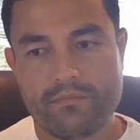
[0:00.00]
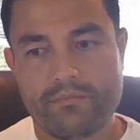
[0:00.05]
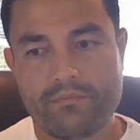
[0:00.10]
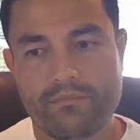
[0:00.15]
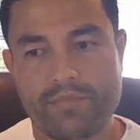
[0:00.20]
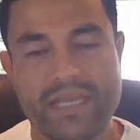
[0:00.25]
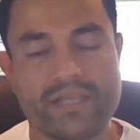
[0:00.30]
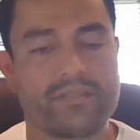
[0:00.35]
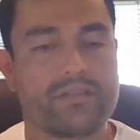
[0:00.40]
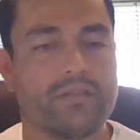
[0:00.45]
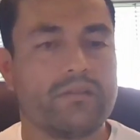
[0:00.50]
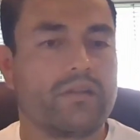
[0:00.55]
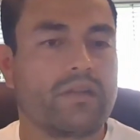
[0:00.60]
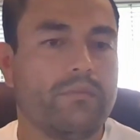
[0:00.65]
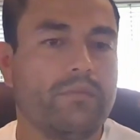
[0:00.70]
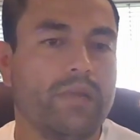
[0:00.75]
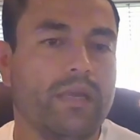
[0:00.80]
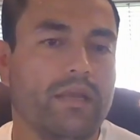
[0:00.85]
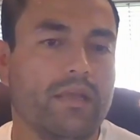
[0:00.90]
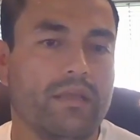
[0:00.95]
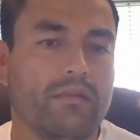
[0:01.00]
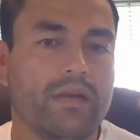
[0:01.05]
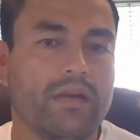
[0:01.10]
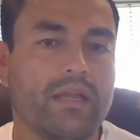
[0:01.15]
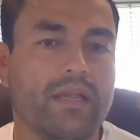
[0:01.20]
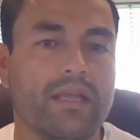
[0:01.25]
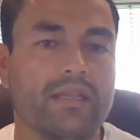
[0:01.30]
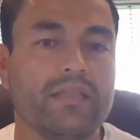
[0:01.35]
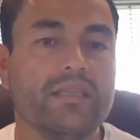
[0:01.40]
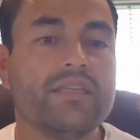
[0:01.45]
based on committee,
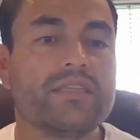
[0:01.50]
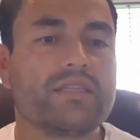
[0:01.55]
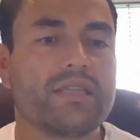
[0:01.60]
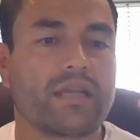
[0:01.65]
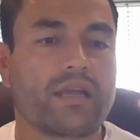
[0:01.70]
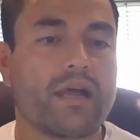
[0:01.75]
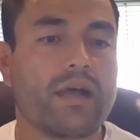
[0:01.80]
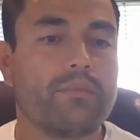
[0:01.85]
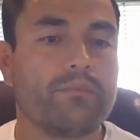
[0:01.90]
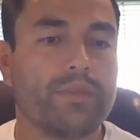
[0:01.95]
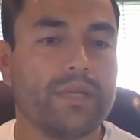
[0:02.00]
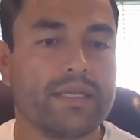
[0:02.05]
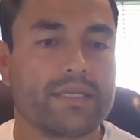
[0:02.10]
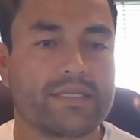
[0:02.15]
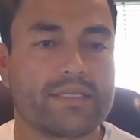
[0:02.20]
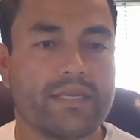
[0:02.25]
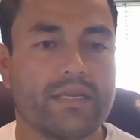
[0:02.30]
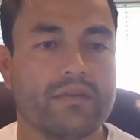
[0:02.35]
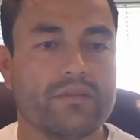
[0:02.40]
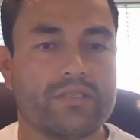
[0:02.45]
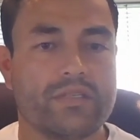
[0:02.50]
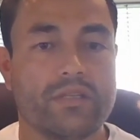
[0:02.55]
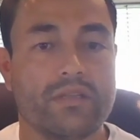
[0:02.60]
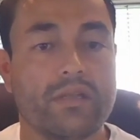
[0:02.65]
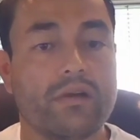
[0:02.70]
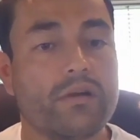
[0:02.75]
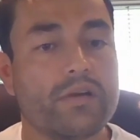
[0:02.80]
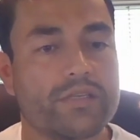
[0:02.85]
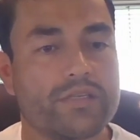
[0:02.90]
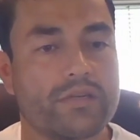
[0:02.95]
right? At least the complex sales, the
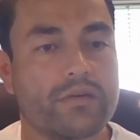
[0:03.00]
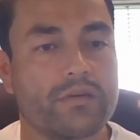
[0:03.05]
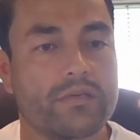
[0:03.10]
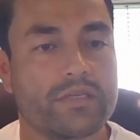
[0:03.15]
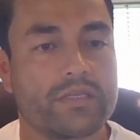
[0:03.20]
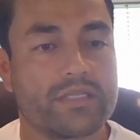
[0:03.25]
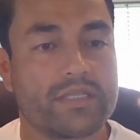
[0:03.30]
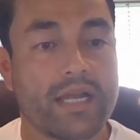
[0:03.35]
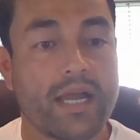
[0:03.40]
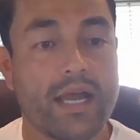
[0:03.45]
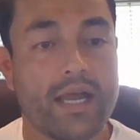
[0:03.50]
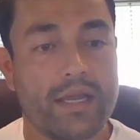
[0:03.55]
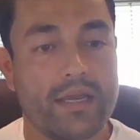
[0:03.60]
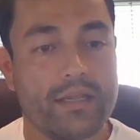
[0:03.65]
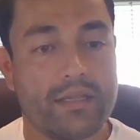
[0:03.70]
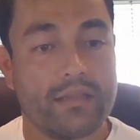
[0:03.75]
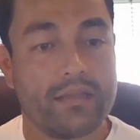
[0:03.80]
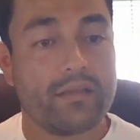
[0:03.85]
larger side, the